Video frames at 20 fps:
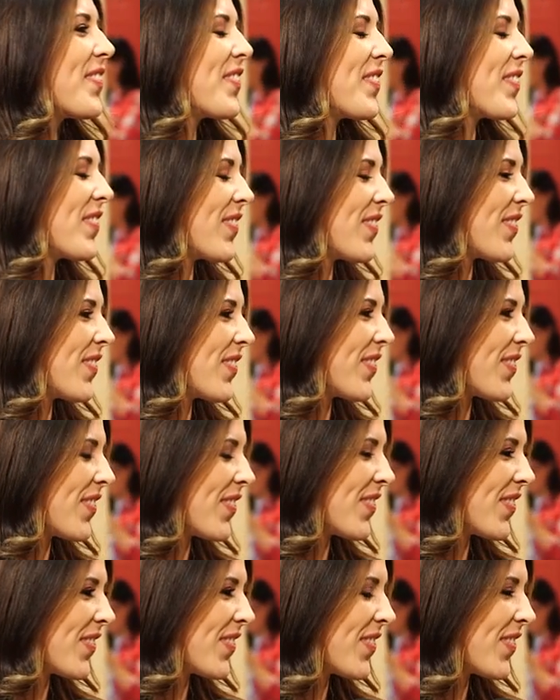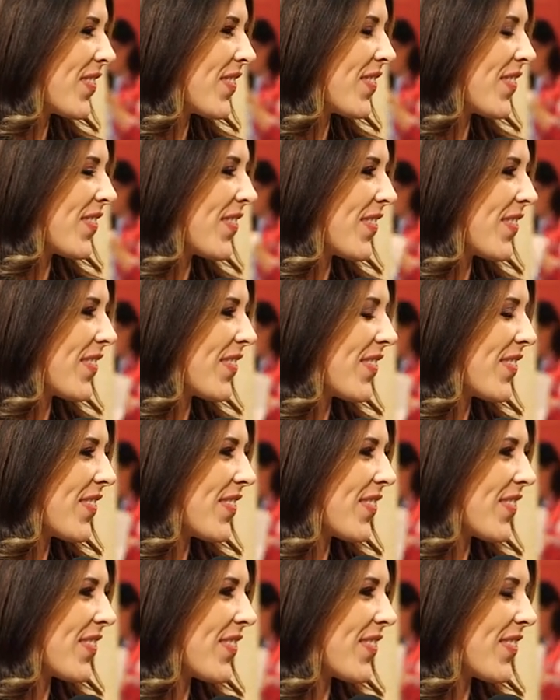
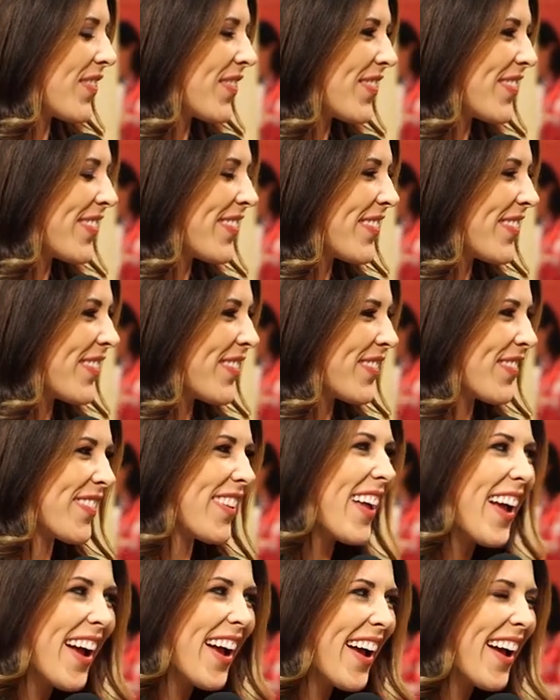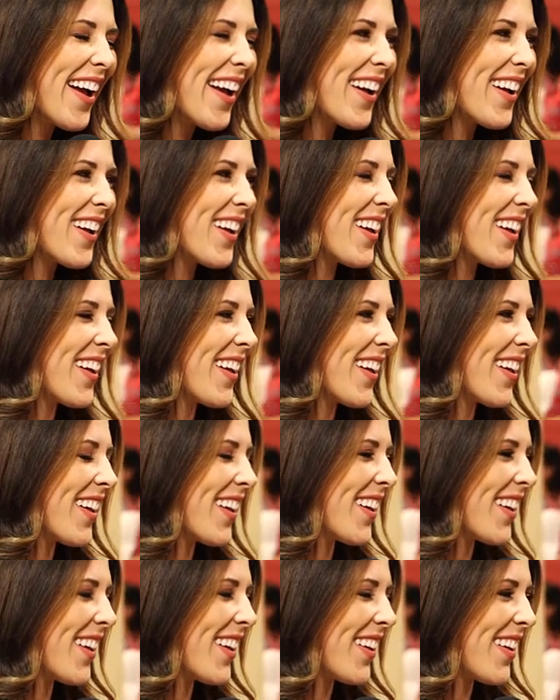
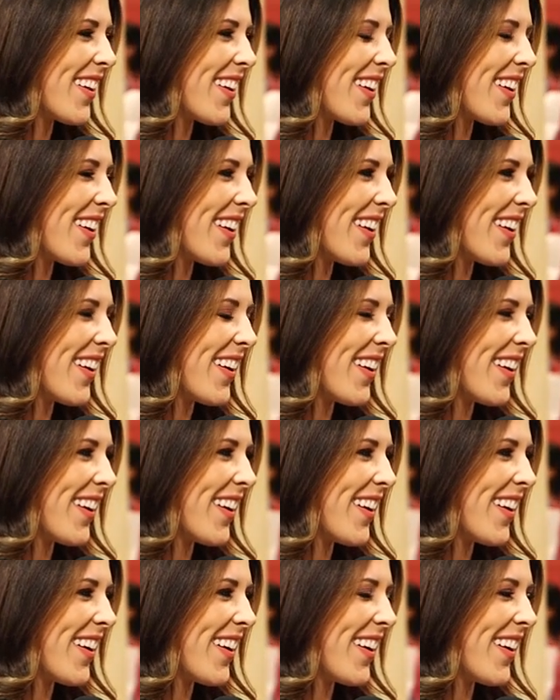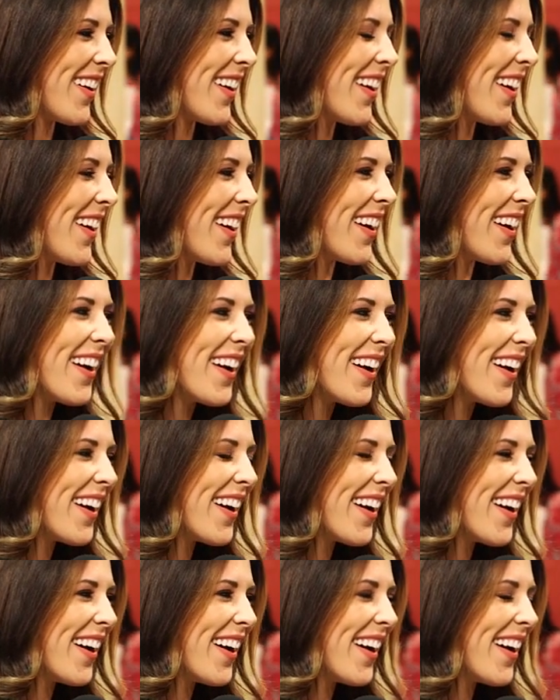
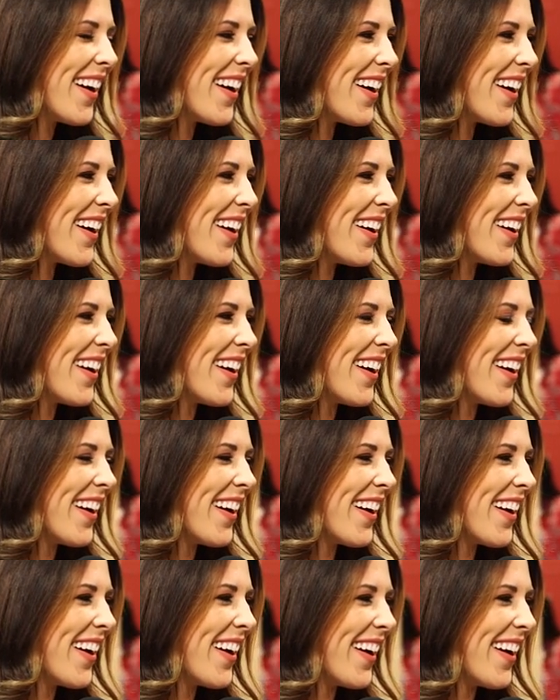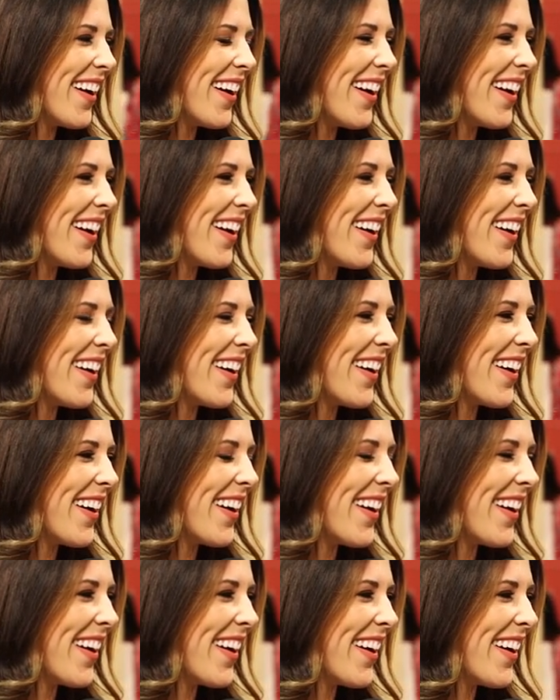
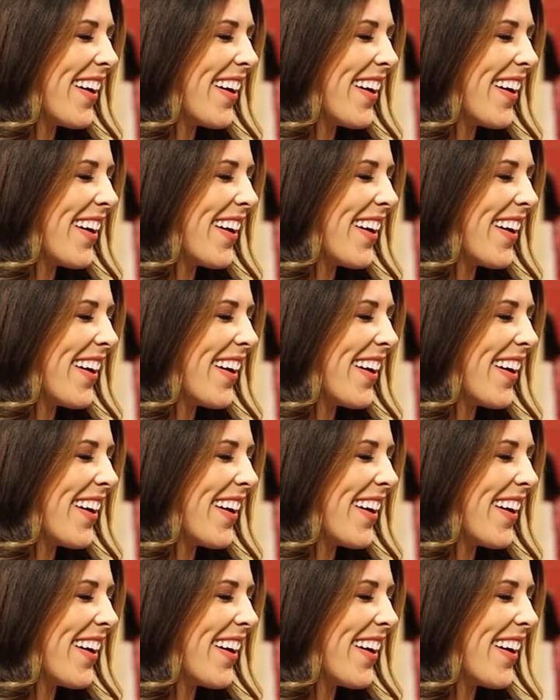[no speech]